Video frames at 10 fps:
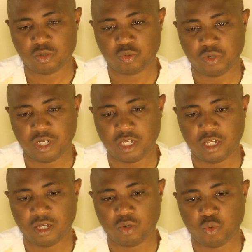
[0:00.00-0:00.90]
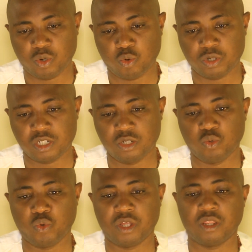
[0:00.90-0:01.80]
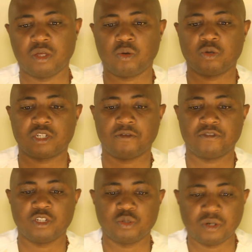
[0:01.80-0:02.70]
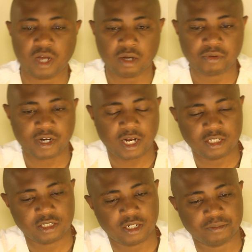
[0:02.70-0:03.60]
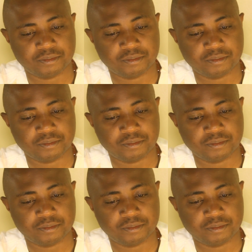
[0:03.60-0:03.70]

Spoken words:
Today, we continue with conservation agriculture.